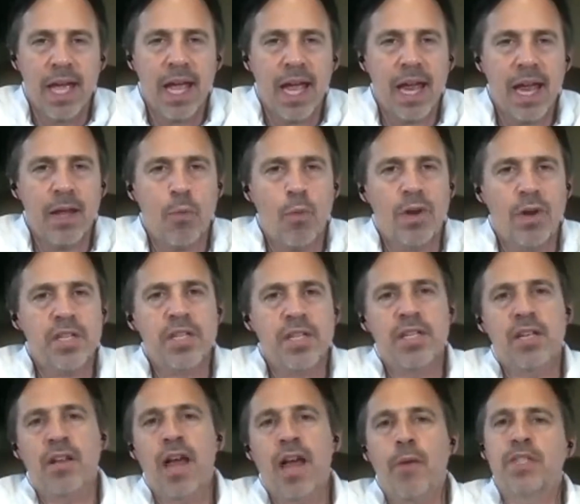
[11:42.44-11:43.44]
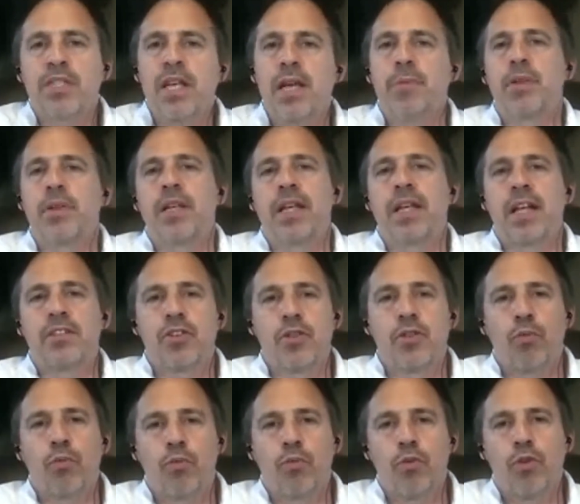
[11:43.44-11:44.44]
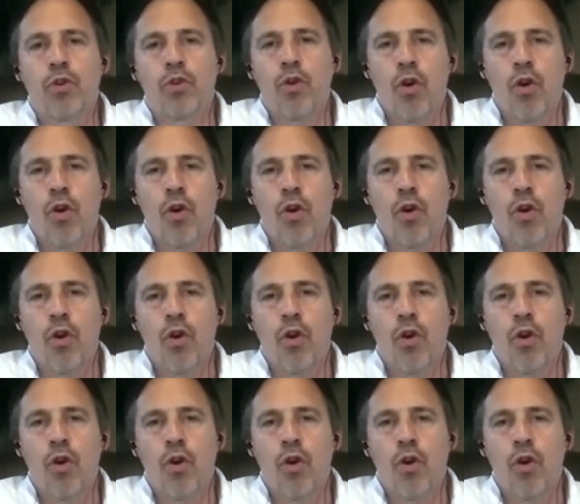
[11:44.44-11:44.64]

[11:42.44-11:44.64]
And it wasn't until I was able to get to the root